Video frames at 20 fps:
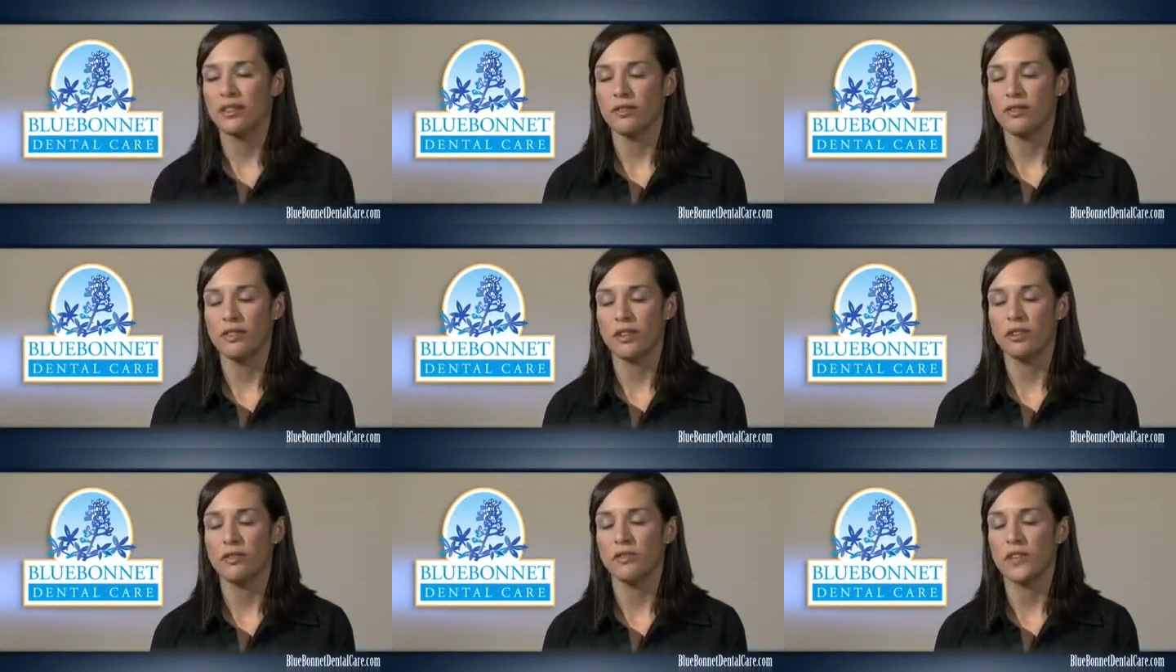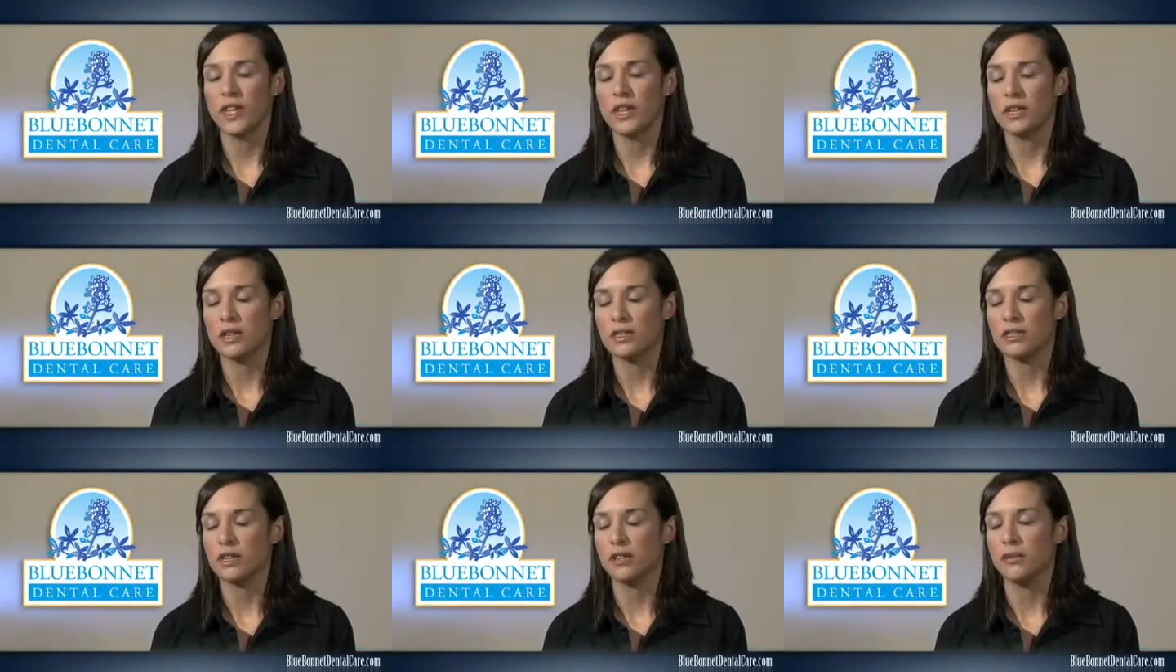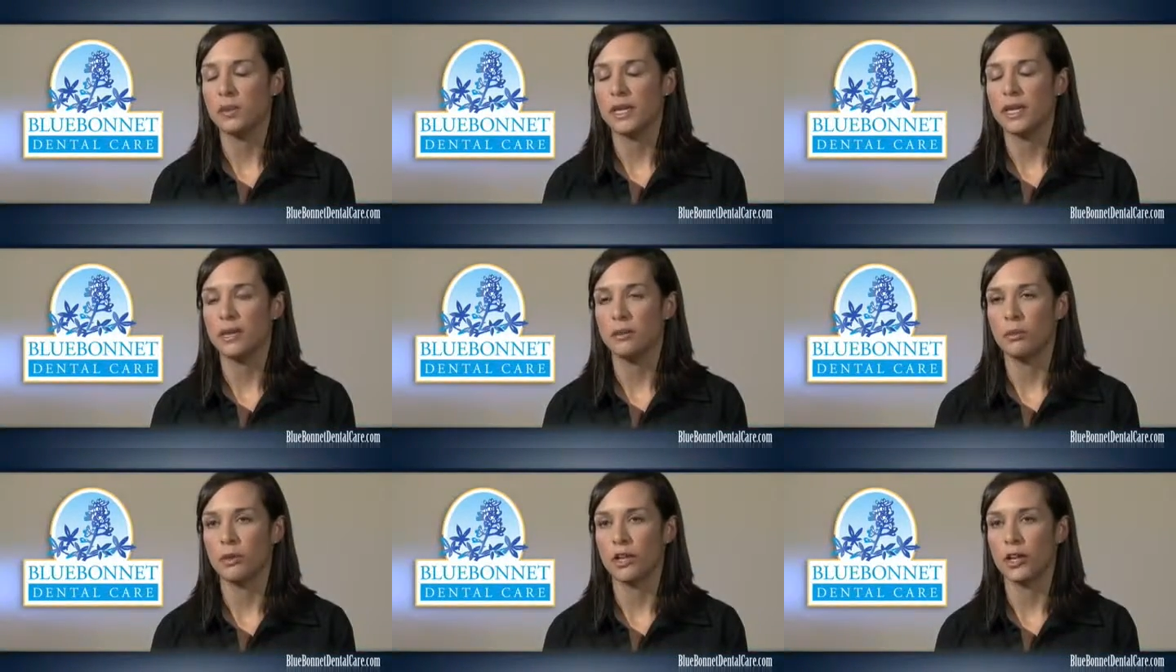love the convenience of
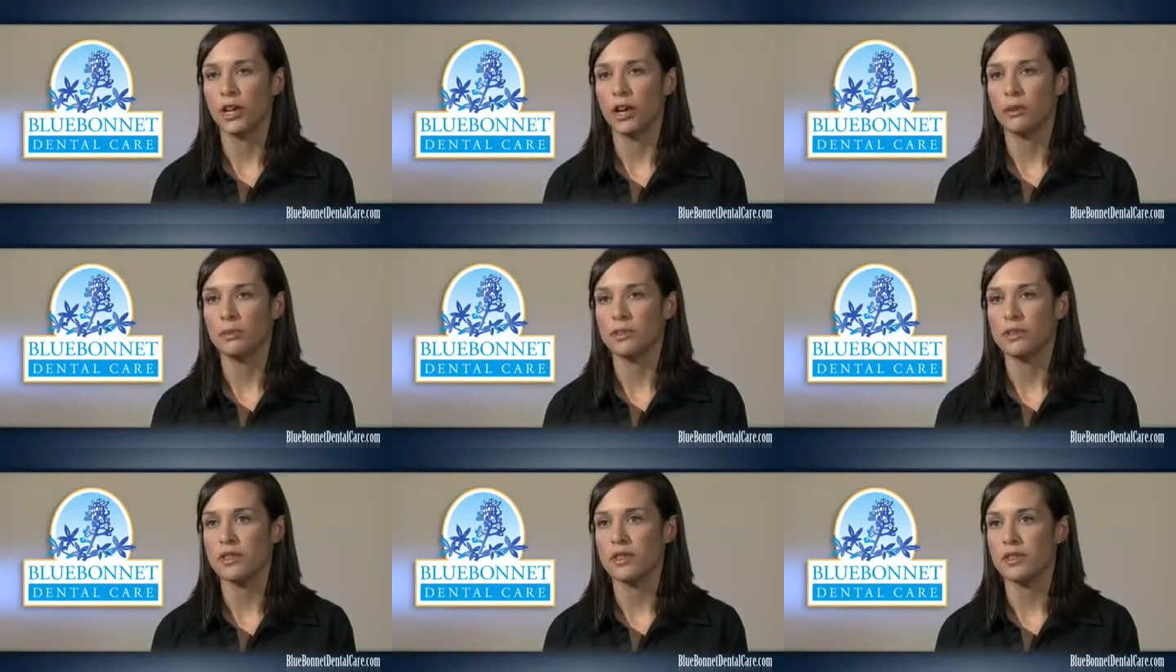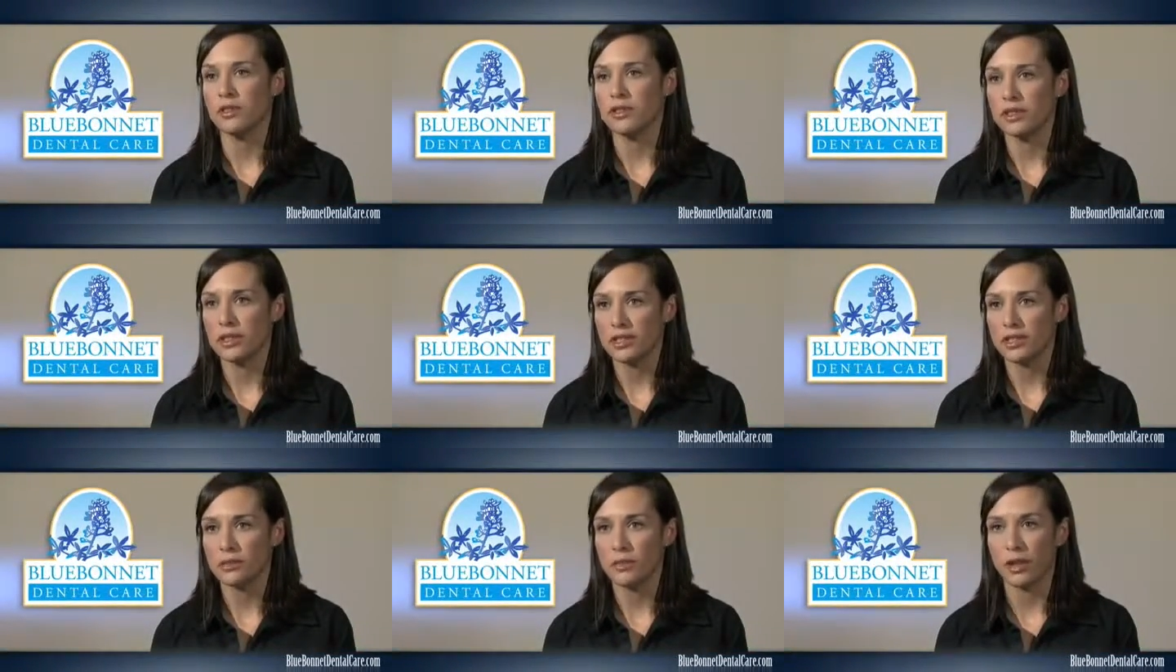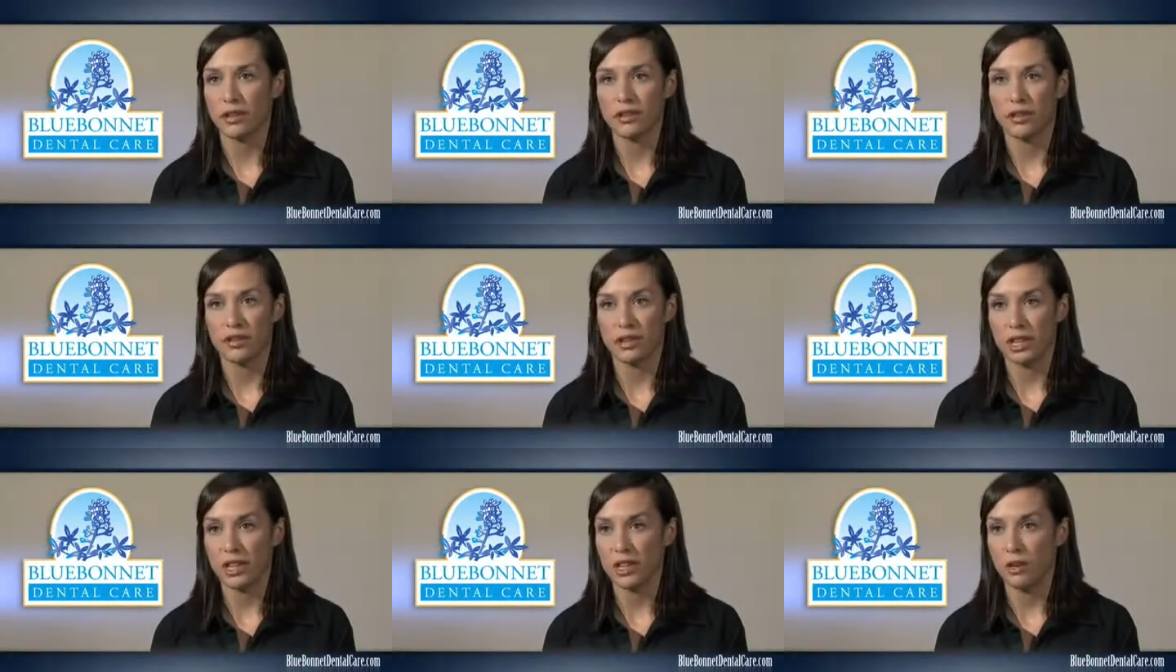being able to come to their six-month
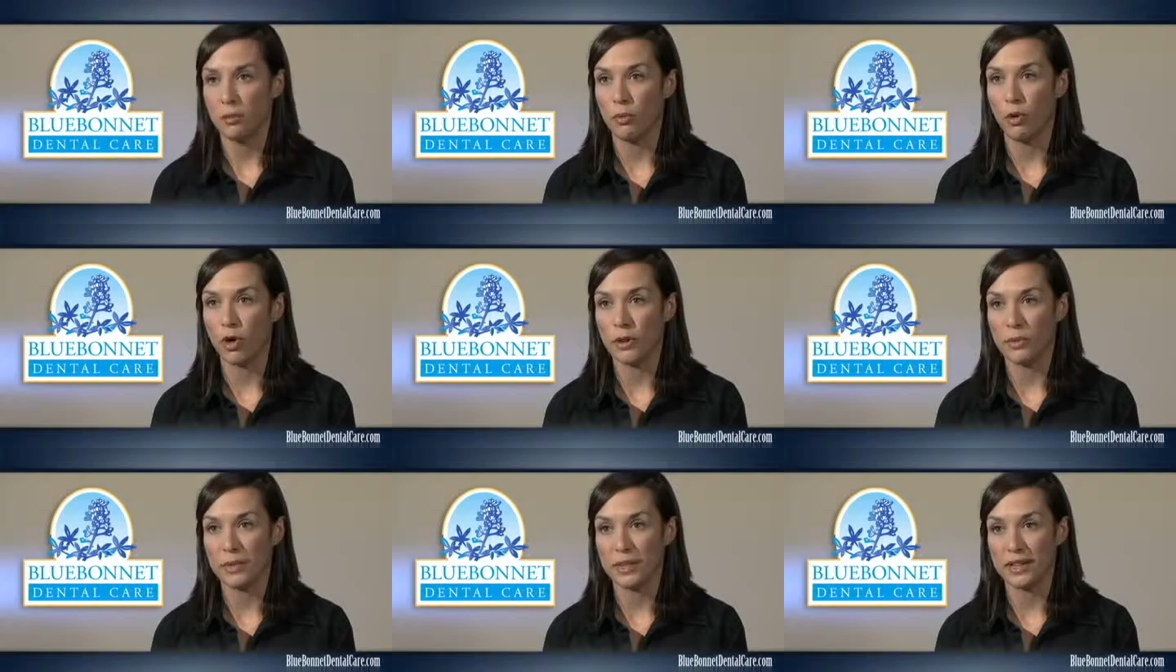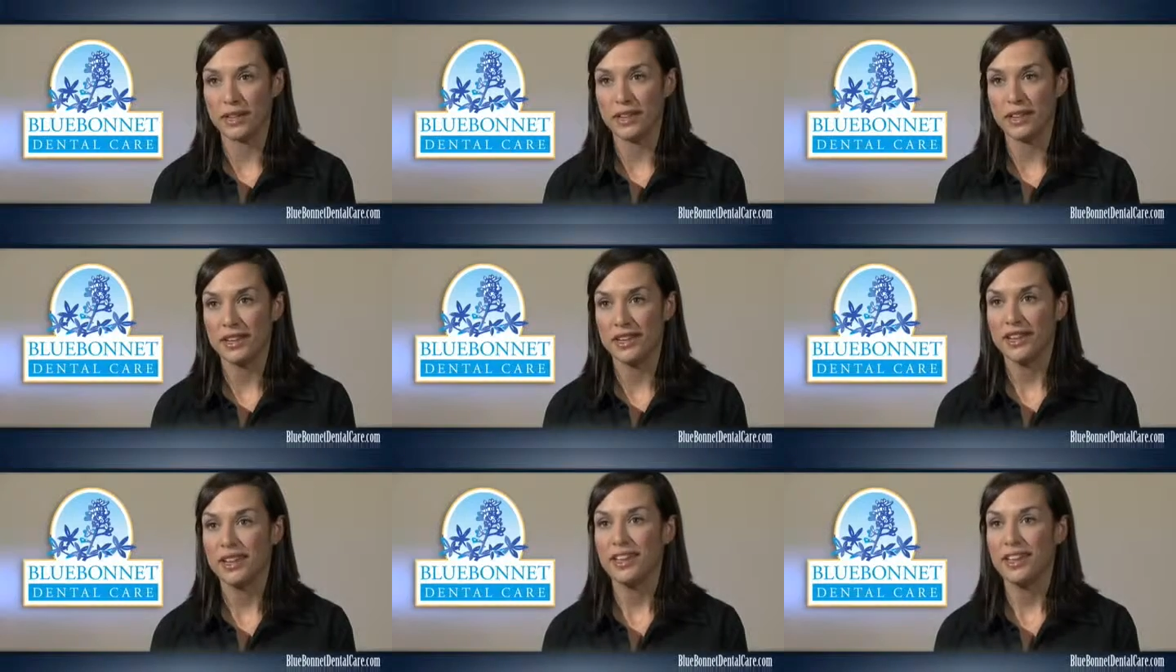cleaning appointment